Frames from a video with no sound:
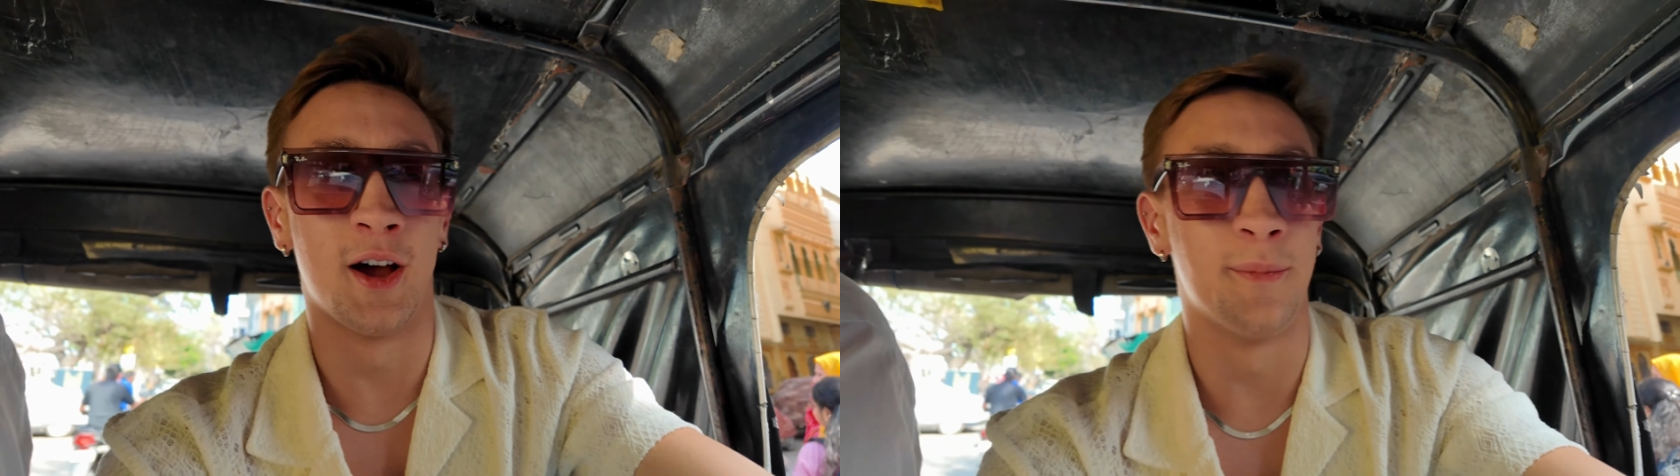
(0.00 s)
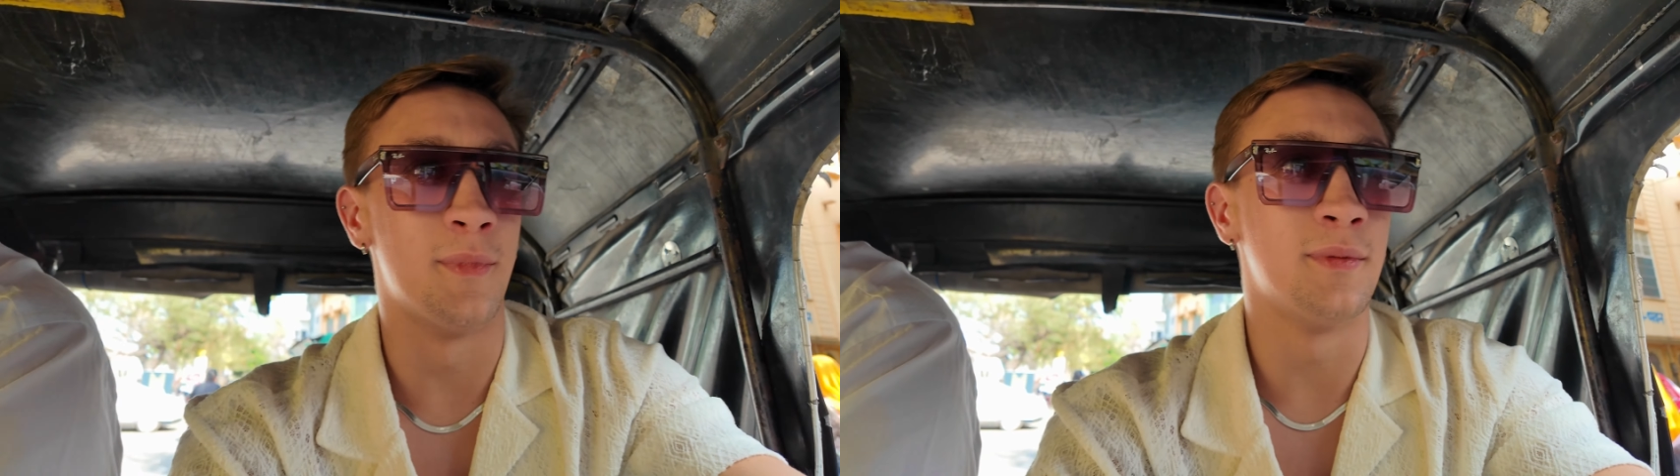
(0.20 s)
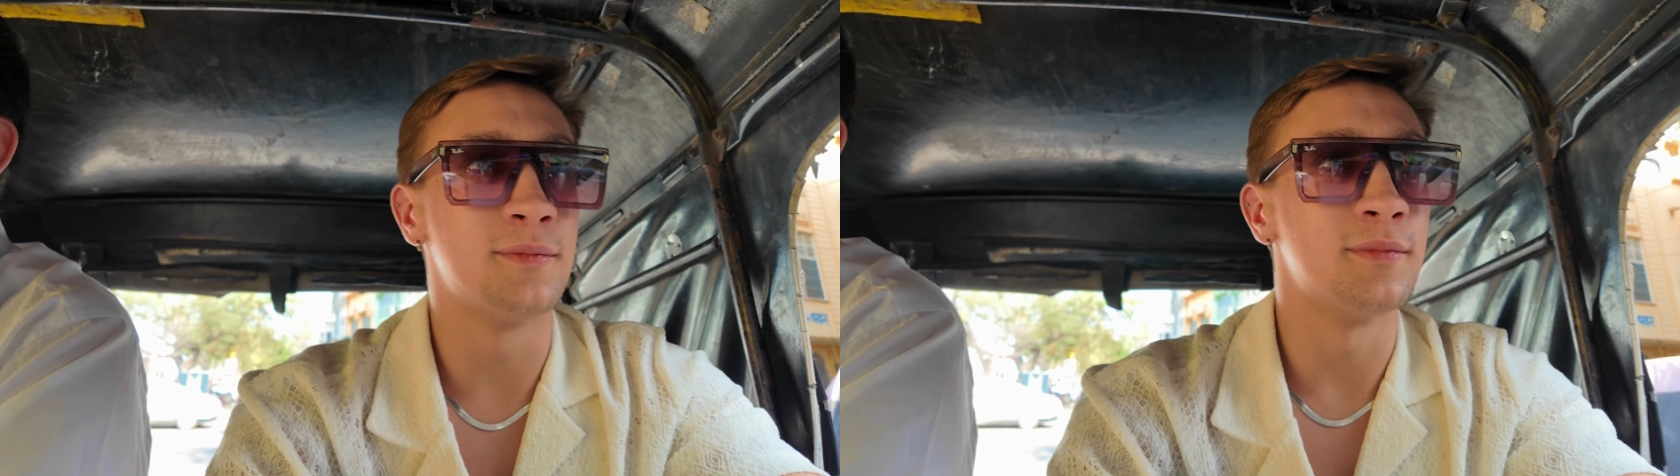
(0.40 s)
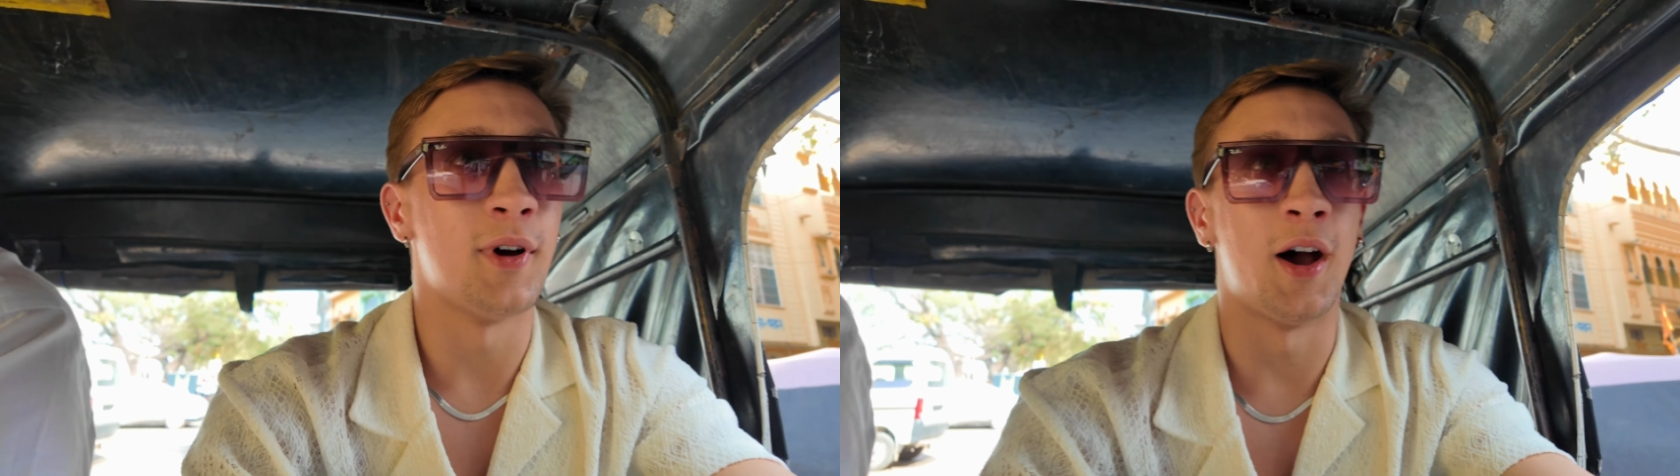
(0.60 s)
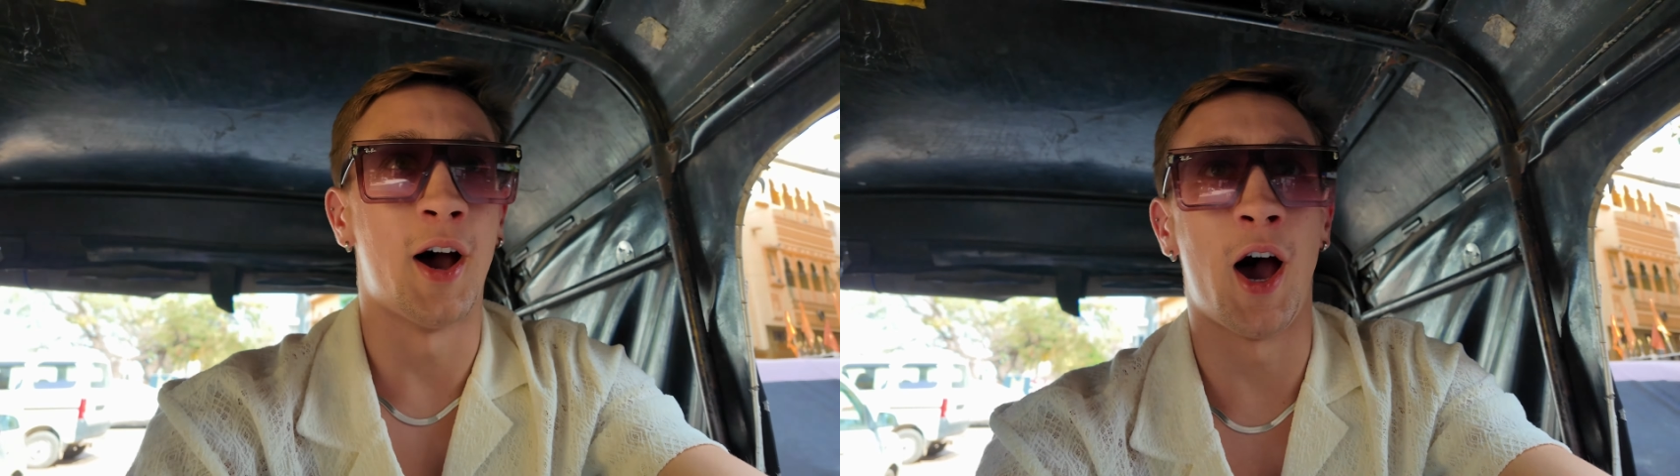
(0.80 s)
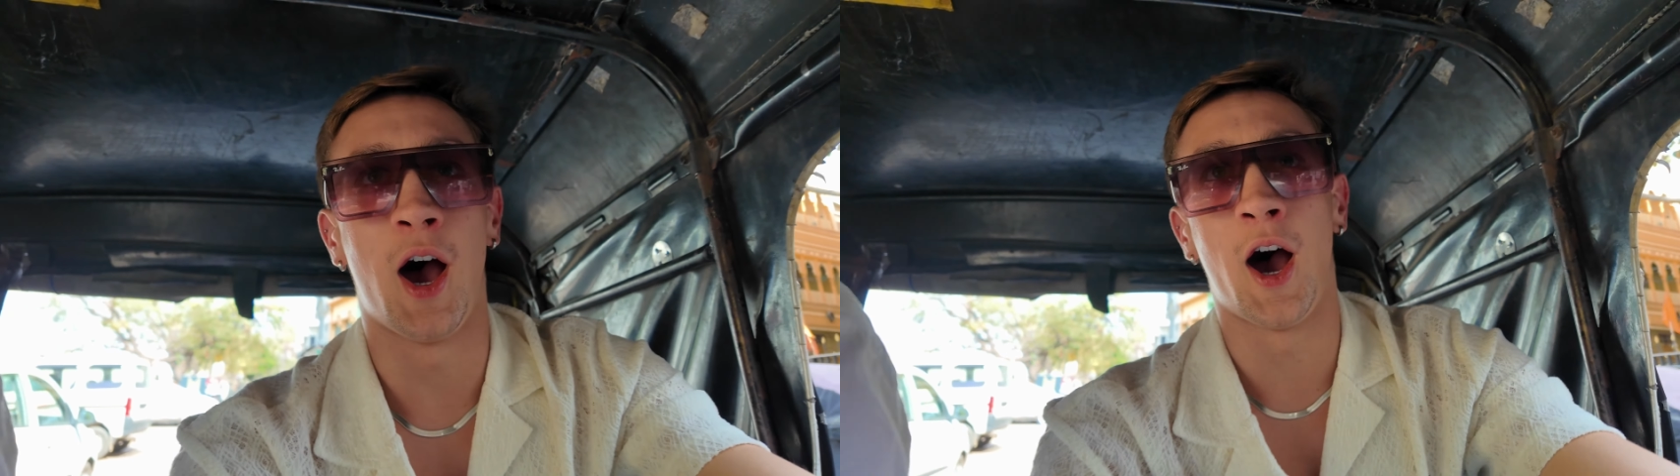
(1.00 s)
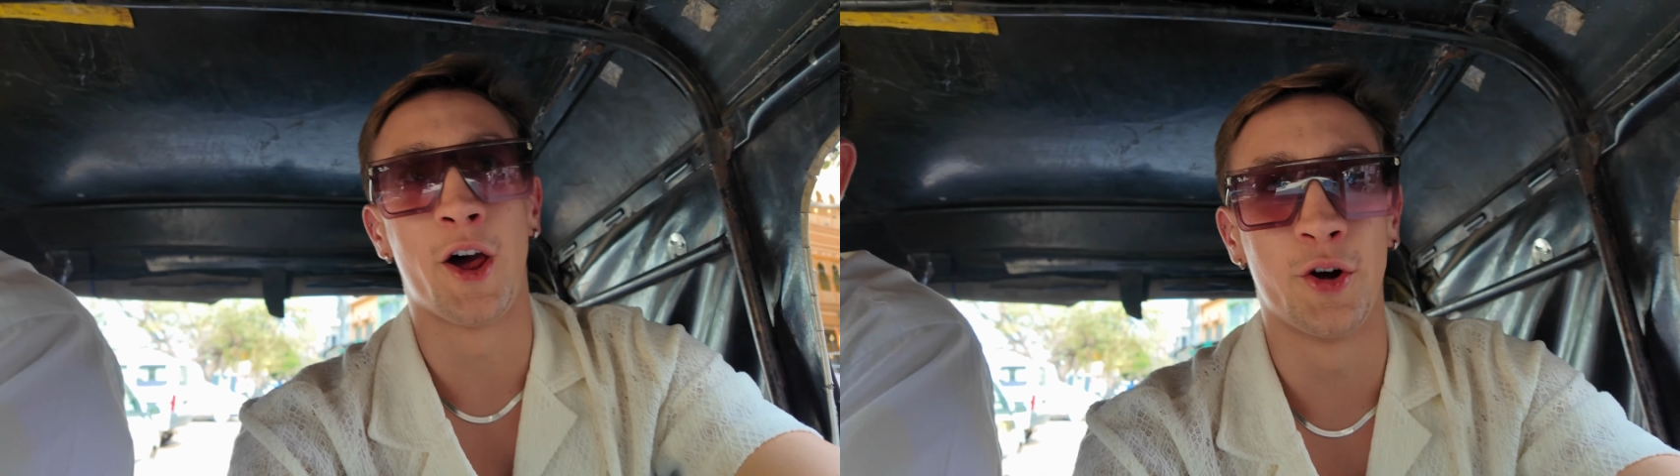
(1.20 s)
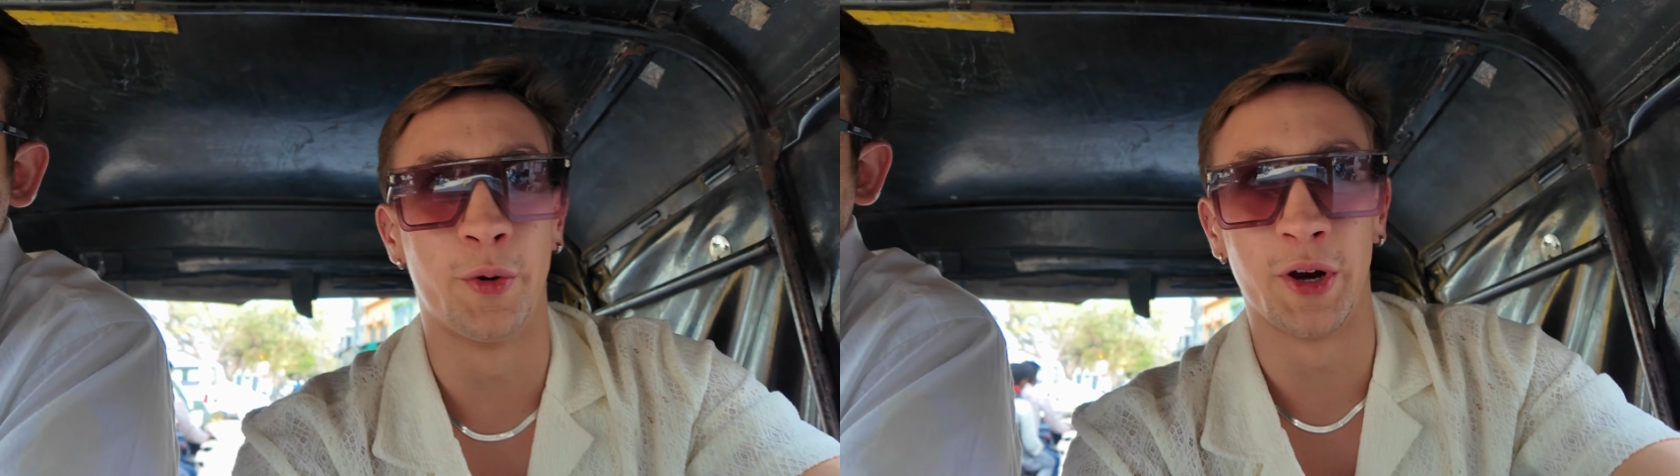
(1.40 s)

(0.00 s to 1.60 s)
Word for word: um, auto